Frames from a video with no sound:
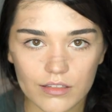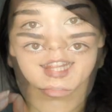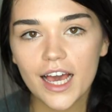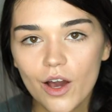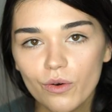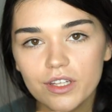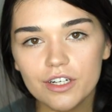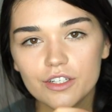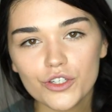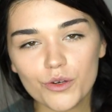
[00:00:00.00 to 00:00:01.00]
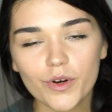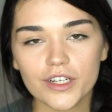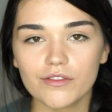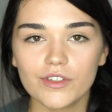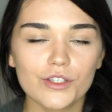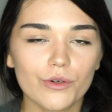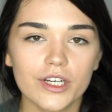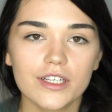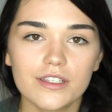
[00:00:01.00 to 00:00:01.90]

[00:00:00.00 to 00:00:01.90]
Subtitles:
And now there are two parts of the story.